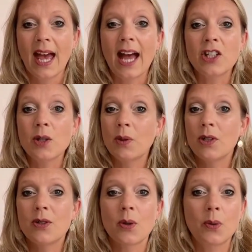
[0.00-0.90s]
and you will
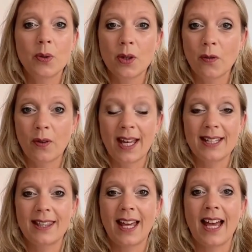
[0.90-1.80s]
lose all your
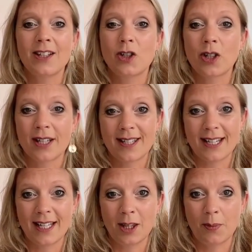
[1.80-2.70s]
faith and
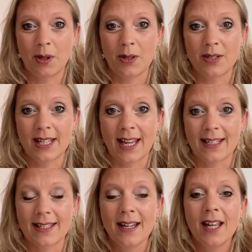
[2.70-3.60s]
trust in the
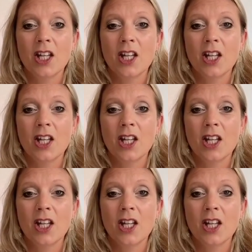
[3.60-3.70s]
process.